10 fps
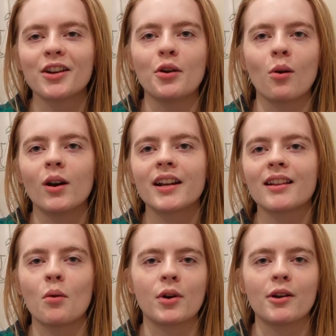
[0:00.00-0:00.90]
annoyed because
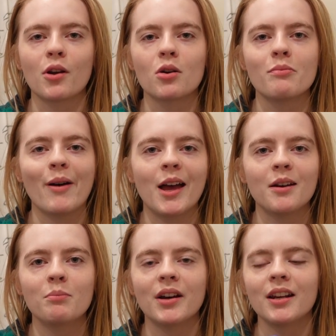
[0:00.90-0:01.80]
I wanted to go to
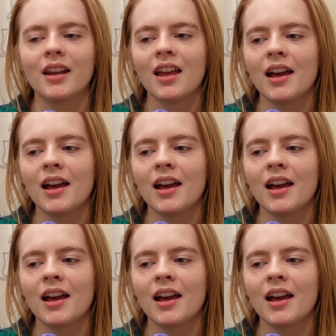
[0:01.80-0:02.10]
bed but